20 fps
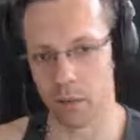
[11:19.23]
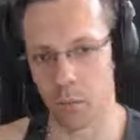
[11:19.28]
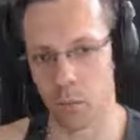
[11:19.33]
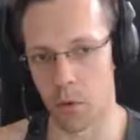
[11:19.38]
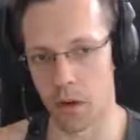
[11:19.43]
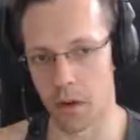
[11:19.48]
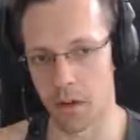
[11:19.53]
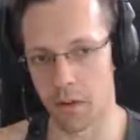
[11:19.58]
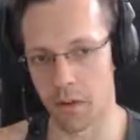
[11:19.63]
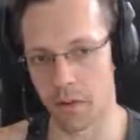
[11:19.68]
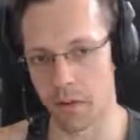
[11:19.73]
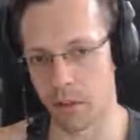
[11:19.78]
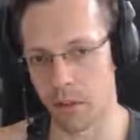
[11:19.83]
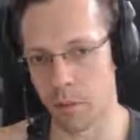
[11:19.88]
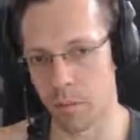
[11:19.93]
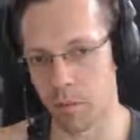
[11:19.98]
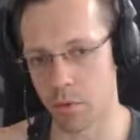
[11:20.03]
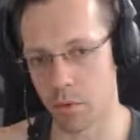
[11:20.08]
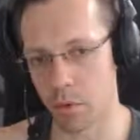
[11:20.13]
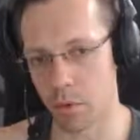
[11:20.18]
while
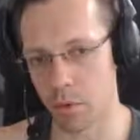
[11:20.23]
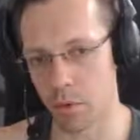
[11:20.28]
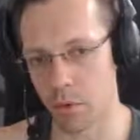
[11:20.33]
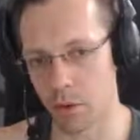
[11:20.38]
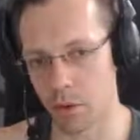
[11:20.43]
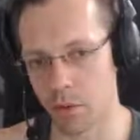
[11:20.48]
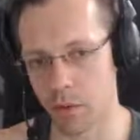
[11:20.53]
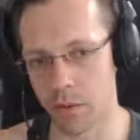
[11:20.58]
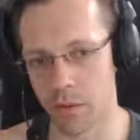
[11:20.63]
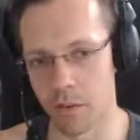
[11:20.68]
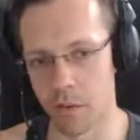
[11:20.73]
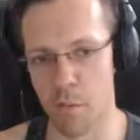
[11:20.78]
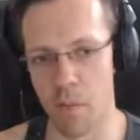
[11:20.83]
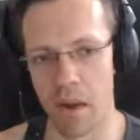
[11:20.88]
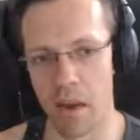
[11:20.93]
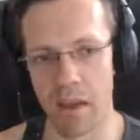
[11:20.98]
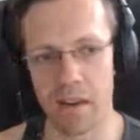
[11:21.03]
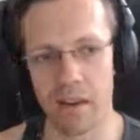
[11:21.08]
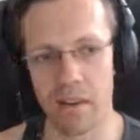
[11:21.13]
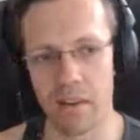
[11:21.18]
still progressing the
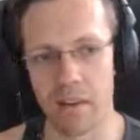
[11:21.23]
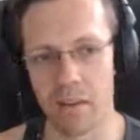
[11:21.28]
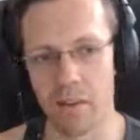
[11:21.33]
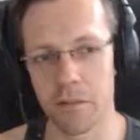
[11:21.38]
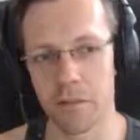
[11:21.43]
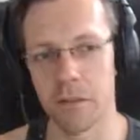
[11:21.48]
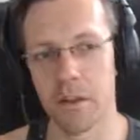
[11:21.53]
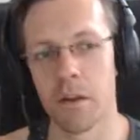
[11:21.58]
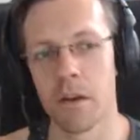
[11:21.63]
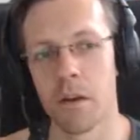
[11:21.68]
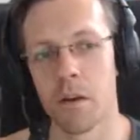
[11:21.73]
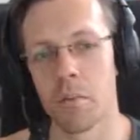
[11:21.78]
main lift